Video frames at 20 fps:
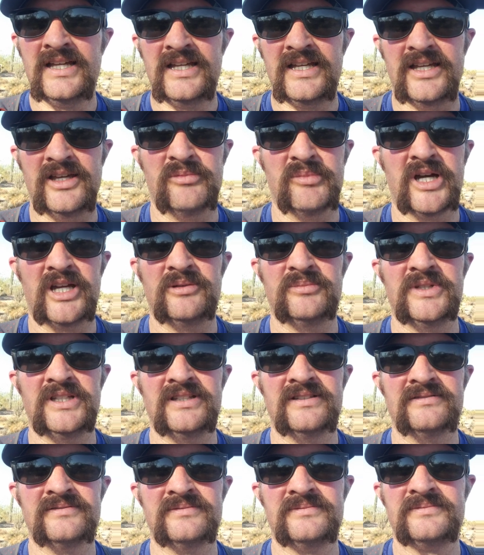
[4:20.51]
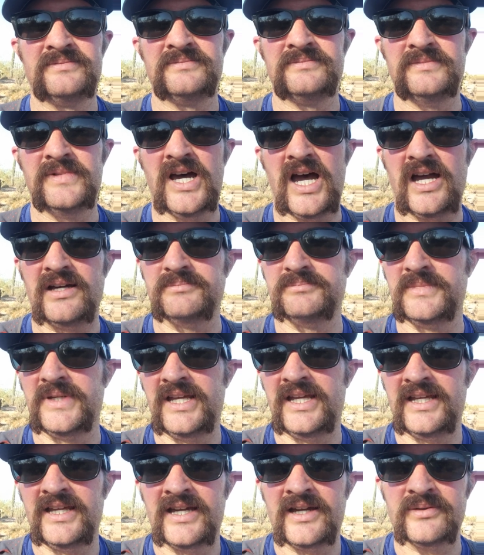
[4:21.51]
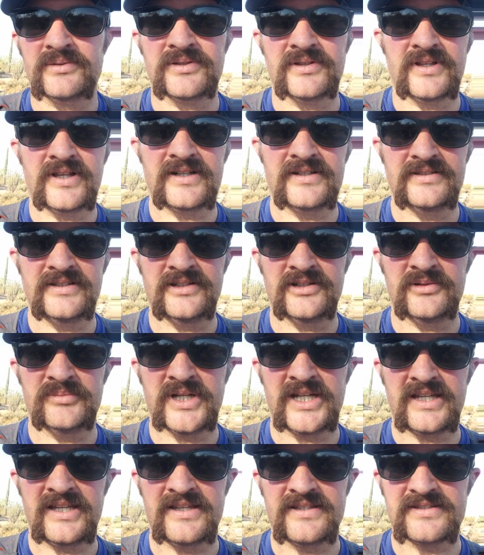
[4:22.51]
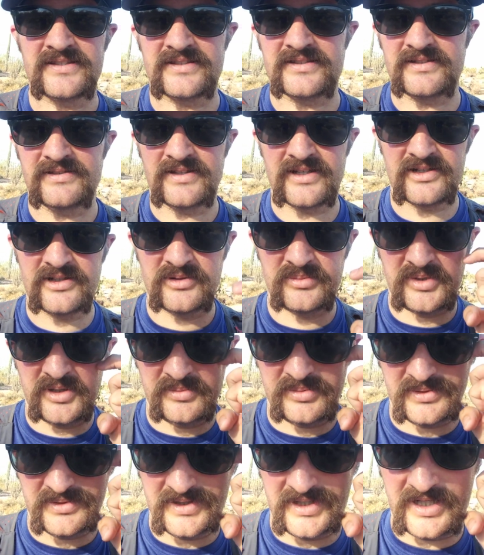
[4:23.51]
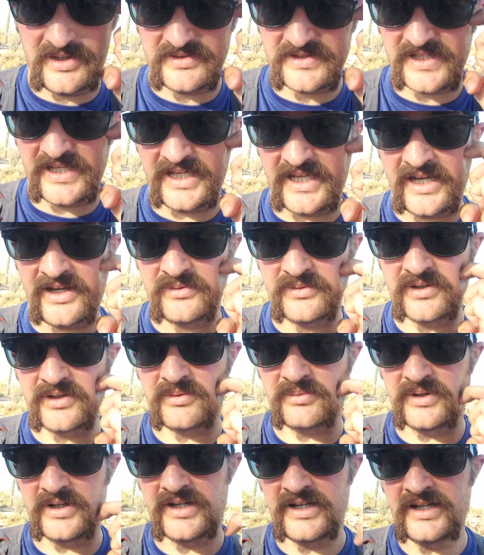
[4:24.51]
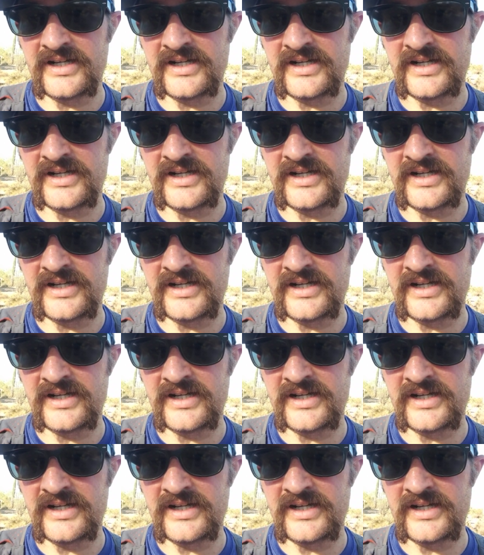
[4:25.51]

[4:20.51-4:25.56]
It might mean not hanging out with a lot of, in my case, a lot of the people that I was hanging out with were